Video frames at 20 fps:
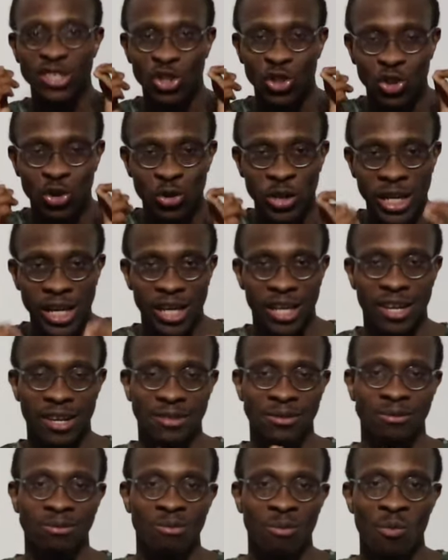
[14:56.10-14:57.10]
drink
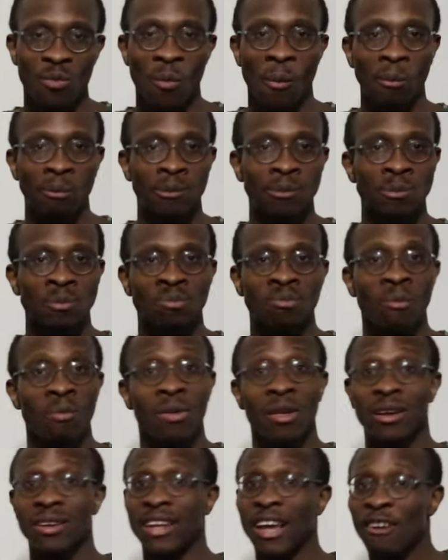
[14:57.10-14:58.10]

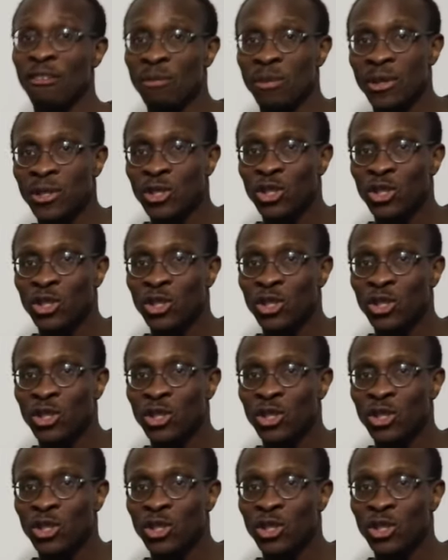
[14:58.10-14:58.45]
that we've been